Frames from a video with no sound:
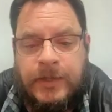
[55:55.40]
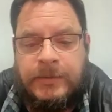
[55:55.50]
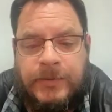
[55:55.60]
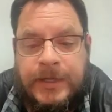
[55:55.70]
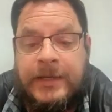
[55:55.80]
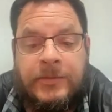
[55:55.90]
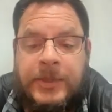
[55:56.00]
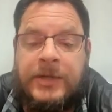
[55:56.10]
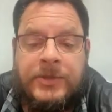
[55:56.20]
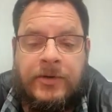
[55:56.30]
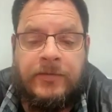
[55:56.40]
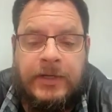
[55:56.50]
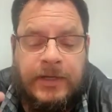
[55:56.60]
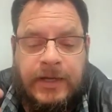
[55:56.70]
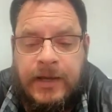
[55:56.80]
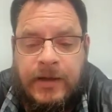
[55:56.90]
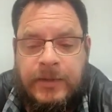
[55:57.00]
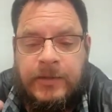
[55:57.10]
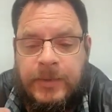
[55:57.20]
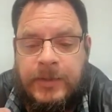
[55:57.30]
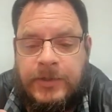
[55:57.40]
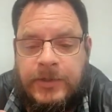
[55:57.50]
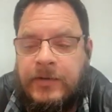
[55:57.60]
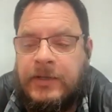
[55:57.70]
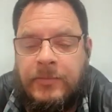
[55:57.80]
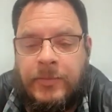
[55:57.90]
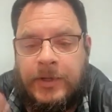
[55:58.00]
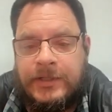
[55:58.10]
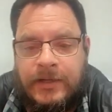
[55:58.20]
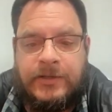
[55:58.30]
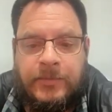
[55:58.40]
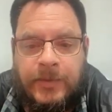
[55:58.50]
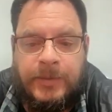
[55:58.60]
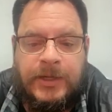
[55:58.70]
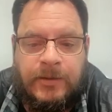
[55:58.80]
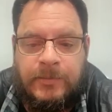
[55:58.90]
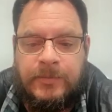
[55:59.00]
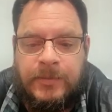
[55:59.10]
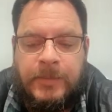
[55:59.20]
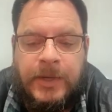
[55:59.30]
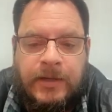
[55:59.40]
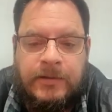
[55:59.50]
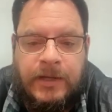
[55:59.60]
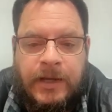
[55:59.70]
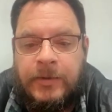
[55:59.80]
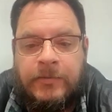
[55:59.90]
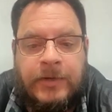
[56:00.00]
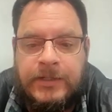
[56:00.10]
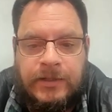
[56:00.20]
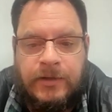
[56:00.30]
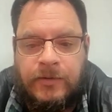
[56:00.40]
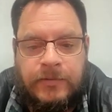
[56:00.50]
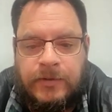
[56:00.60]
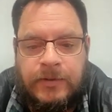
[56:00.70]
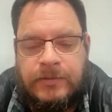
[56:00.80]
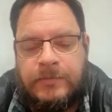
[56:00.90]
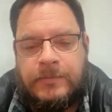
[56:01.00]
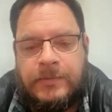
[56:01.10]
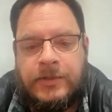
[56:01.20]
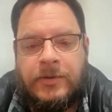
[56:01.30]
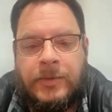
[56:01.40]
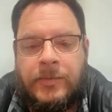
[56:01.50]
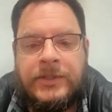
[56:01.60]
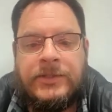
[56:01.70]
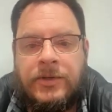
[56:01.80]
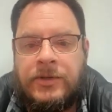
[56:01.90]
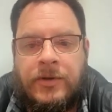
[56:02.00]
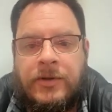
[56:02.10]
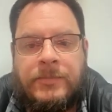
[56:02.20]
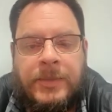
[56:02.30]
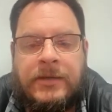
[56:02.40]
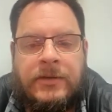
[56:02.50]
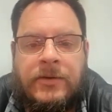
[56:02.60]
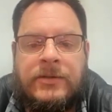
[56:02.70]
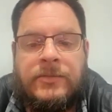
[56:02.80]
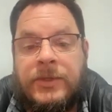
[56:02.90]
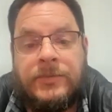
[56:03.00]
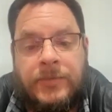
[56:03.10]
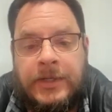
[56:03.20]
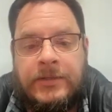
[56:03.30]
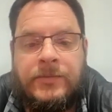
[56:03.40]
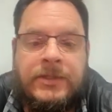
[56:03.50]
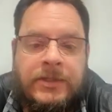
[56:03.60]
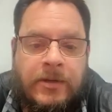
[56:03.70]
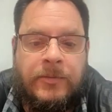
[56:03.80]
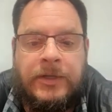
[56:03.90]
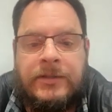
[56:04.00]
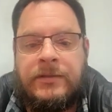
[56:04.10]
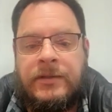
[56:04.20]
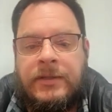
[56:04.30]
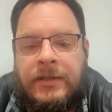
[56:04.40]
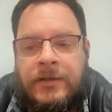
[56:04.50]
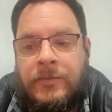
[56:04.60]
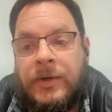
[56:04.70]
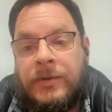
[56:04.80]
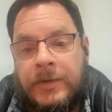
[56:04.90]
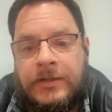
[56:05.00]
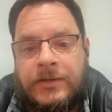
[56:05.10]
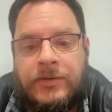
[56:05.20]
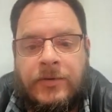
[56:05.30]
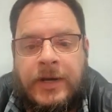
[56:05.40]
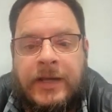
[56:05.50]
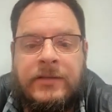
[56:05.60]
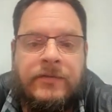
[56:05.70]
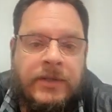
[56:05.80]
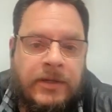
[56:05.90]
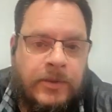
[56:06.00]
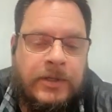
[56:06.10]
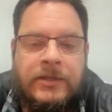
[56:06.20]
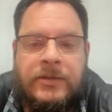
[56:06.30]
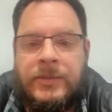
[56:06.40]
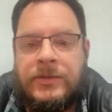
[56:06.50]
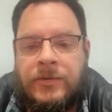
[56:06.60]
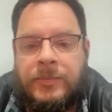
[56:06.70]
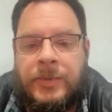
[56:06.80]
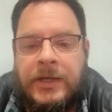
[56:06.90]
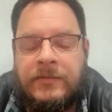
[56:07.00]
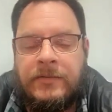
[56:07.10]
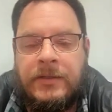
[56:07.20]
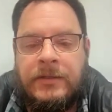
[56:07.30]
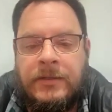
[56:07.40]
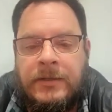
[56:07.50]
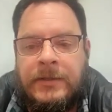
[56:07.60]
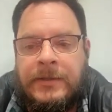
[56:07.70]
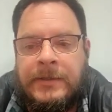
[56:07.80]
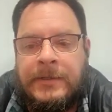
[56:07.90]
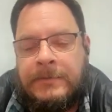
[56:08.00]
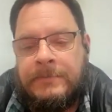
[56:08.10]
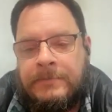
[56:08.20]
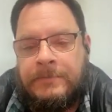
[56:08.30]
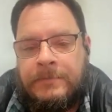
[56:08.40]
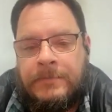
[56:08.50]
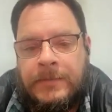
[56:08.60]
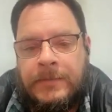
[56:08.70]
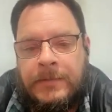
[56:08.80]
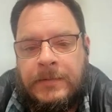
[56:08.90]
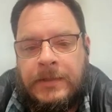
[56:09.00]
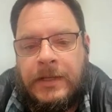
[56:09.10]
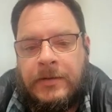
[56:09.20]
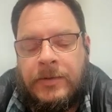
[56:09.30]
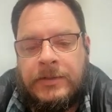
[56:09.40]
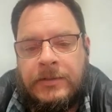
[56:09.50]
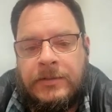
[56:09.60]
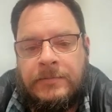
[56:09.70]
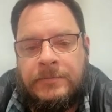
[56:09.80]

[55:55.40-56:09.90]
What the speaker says: what we need to be observing and how we need to be observing, the more intelligent we become about how we reason it over and determine what's good cost, bad cost, what's waste, what's waste. What do we need to store actively? What needs to be stored passively? A lot of questions.